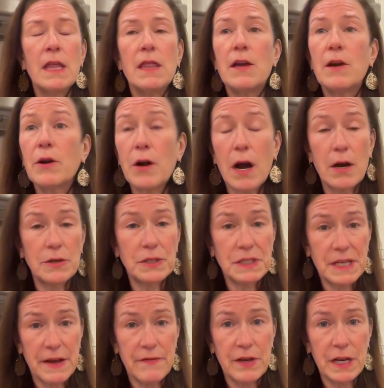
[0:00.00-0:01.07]
There are
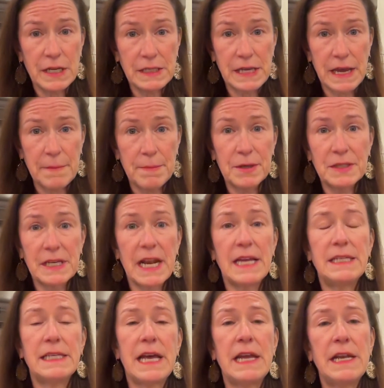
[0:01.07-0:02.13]
7 examples that I
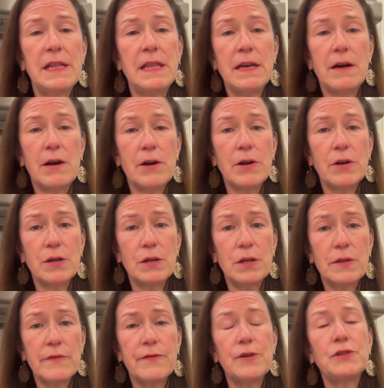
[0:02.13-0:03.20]
cite in the article.
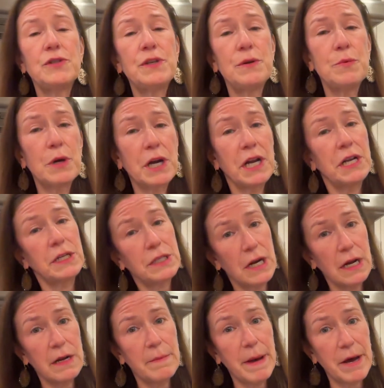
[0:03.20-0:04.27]
The first 2 we're going to
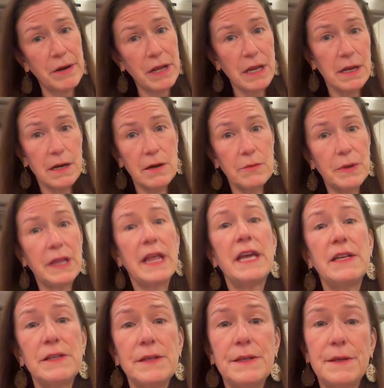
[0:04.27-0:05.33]
talk about here
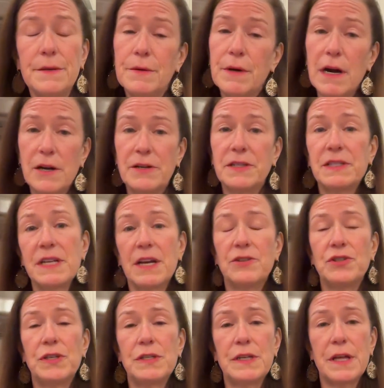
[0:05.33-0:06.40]
relate to our
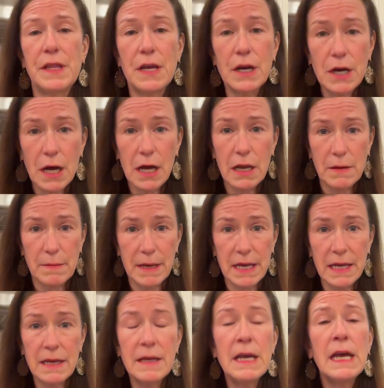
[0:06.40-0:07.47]
discussions on the
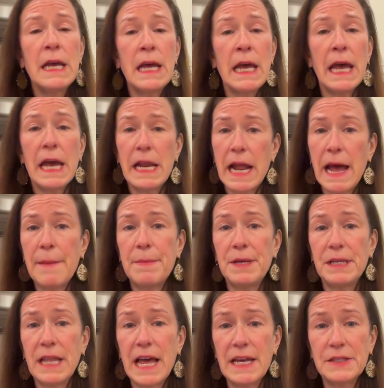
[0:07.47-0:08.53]
economy and
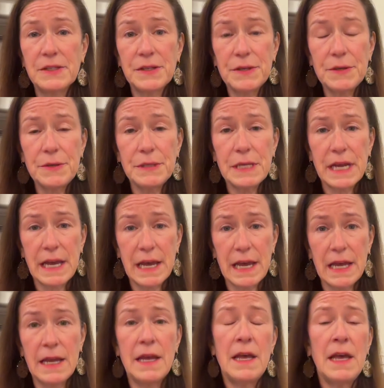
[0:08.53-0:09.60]
happened last
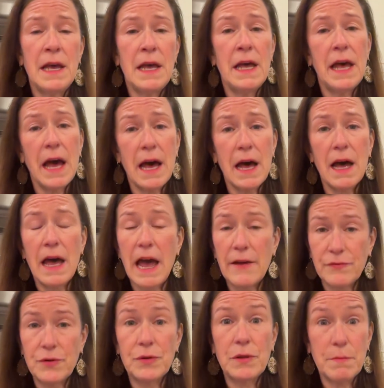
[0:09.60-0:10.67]
Tuesday
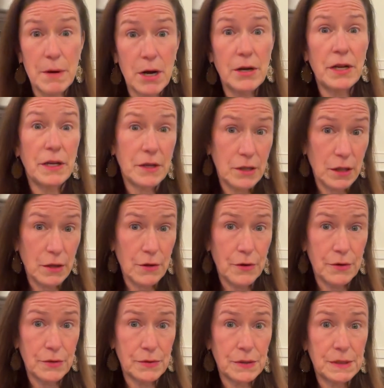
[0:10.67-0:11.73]
after the market
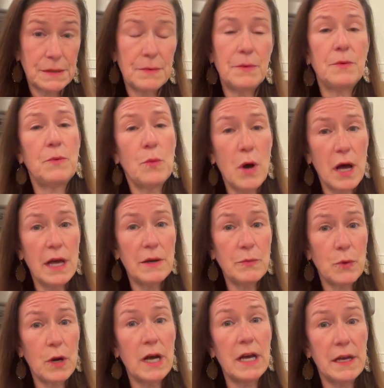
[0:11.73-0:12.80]
close. One
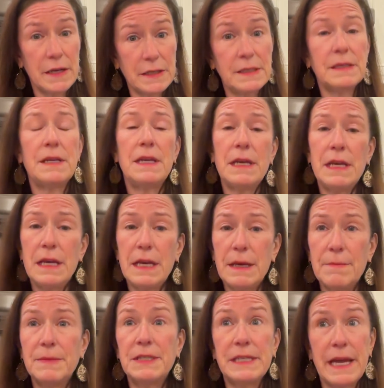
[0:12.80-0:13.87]
was
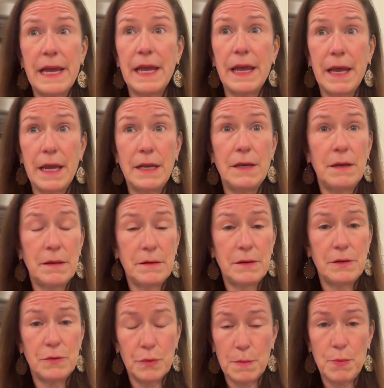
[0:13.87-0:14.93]
him saying
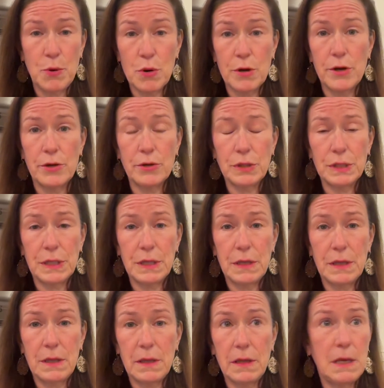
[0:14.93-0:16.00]
to reporters
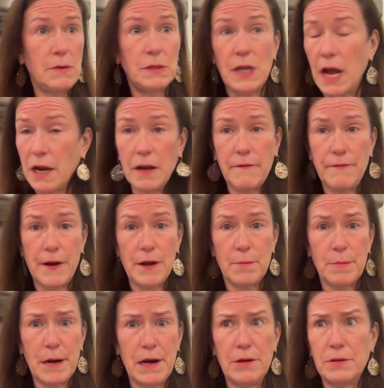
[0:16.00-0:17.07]
he was not going to fire
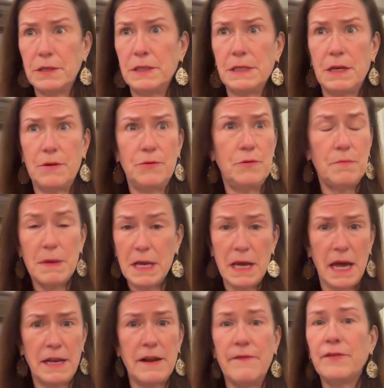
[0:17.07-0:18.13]
Powell. He said, "Who, me?
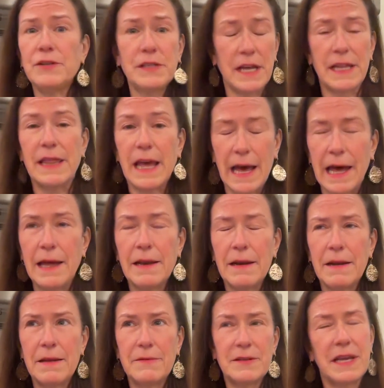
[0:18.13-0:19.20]
I never said that."
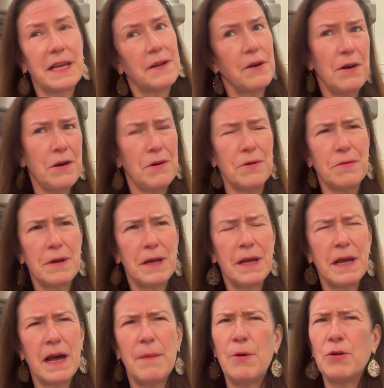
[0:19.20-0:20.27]
It's like, oh,
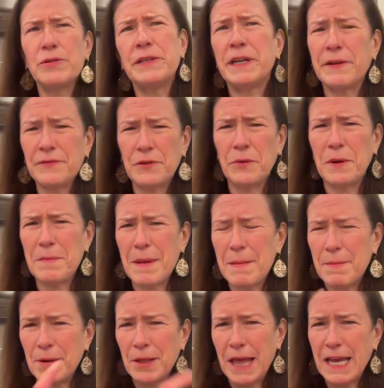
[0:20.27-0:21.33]
I'm old enough to
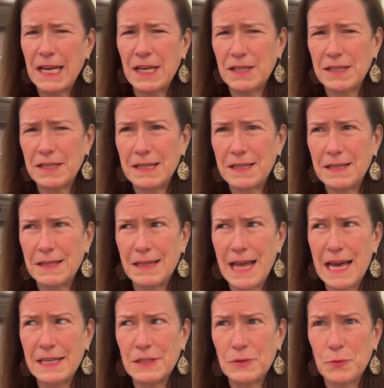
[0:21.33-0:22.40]
remember like
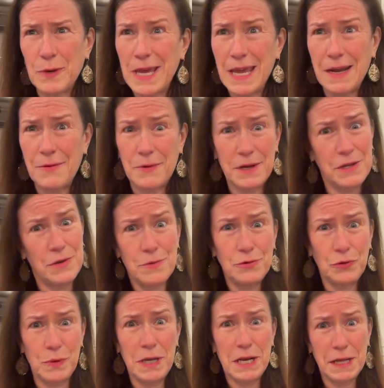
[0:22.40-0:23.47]
last week when you
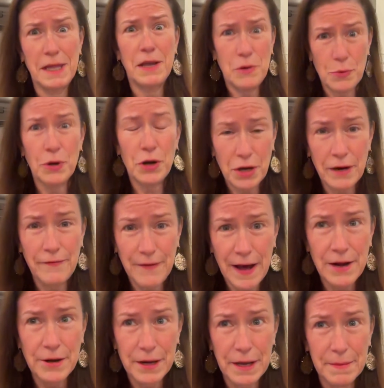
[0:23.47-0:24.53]
tweeted that you were going to
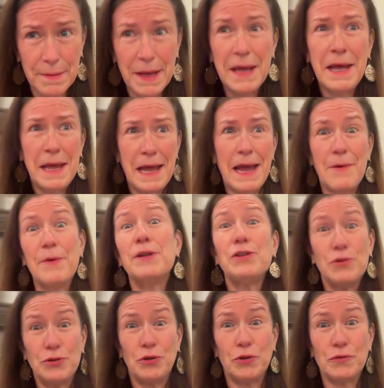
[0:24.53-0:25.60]
fire him and when
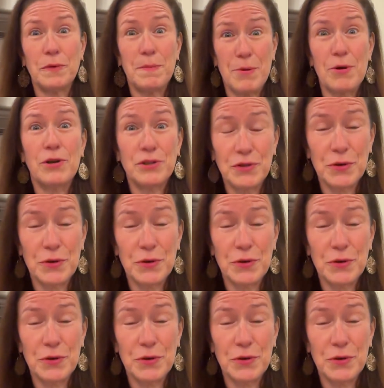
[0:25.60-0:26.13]
you told reporters you